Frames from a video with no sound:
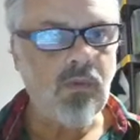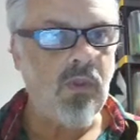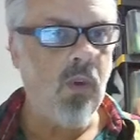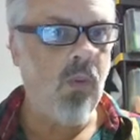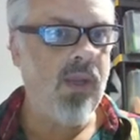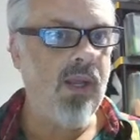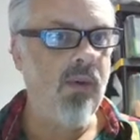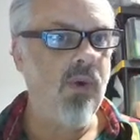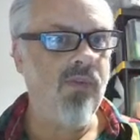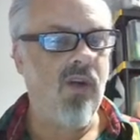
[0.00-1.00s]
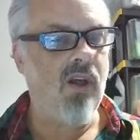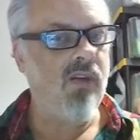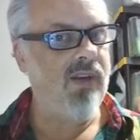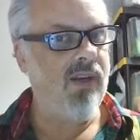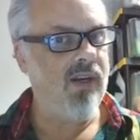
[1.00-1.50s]
when they were
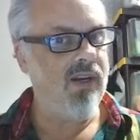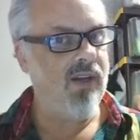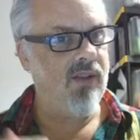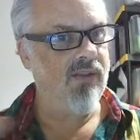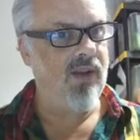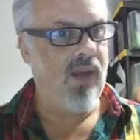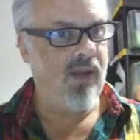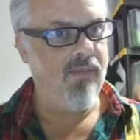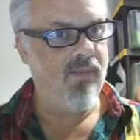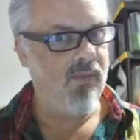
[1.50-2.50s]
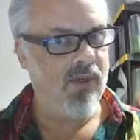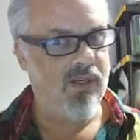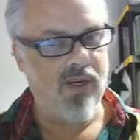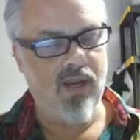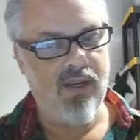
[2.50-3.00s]
evolved in another game
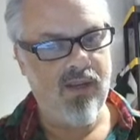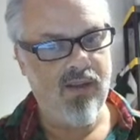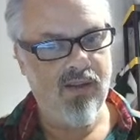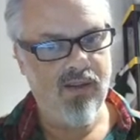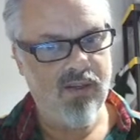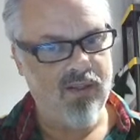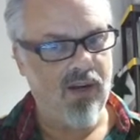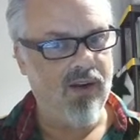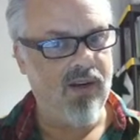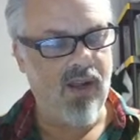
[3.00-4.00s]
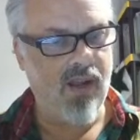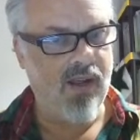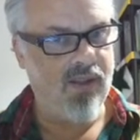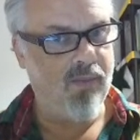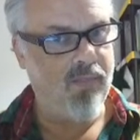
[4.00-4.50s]
which I started
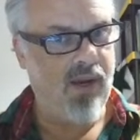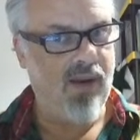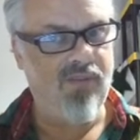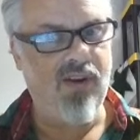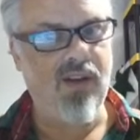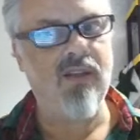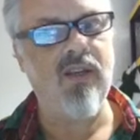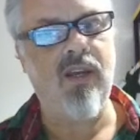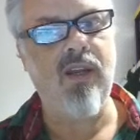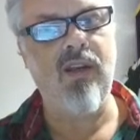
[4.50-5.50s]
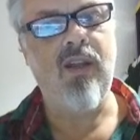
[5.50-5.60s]
on the planet Phoenix and